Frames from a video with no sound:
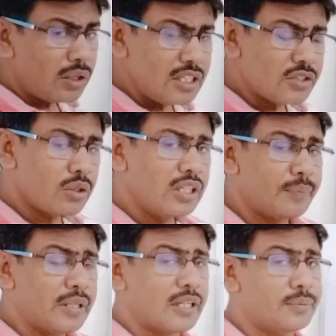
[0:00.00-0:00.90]
is only
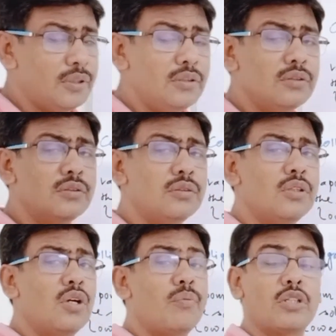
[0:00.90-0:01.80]
applicable
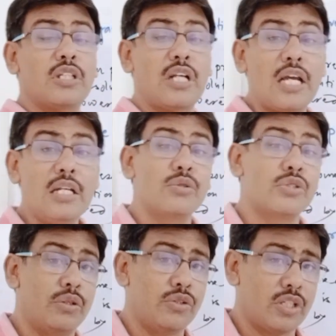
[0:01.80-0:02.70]
for the dilute
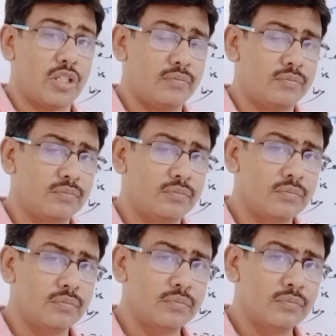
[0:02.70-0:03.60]
solution.
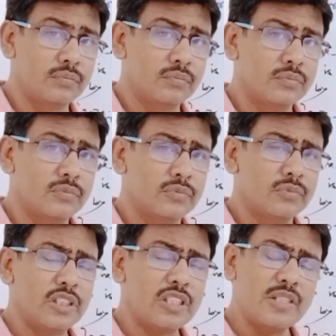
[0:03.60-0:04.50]

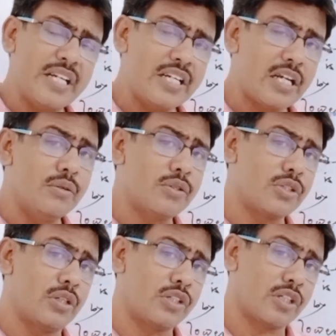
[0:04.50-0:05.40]
There is very dilute
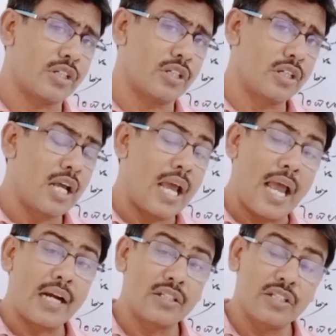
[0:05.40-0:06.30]
solution,
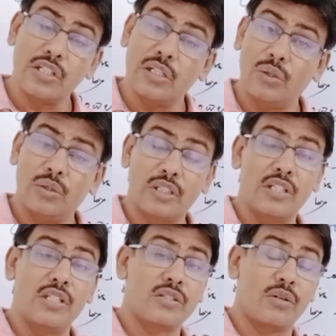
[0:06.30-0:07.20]
and this law
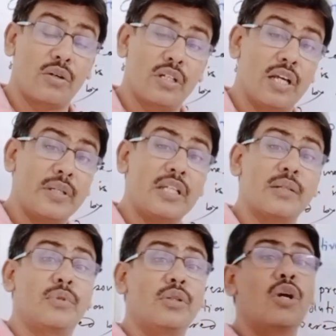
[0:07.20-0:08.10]
is only
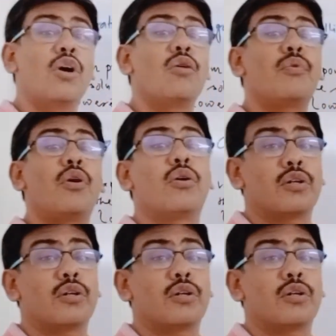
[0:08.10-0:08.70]
applicable for